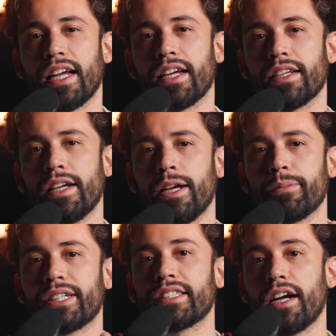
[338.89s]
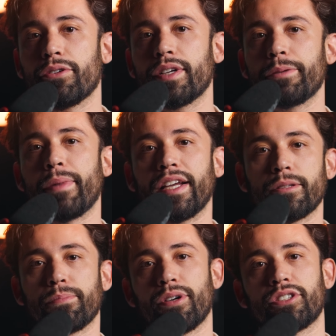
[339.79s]
and because I already made
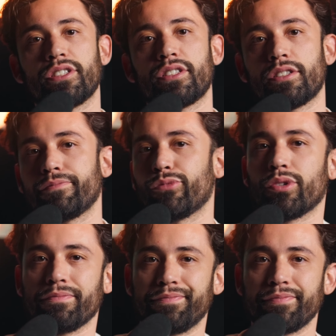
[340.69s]
the purchase, well,